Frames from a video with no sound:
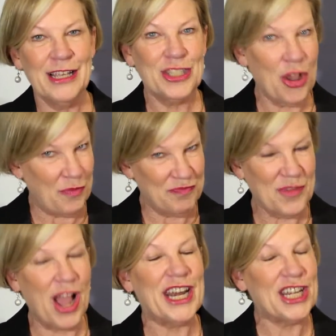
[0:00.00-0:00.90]
So
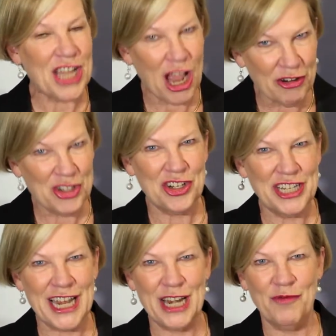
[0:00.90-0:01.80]
I'd encourage you to
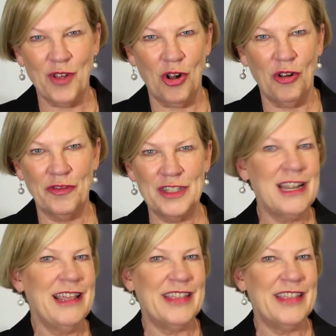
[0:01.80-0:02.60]
get involved.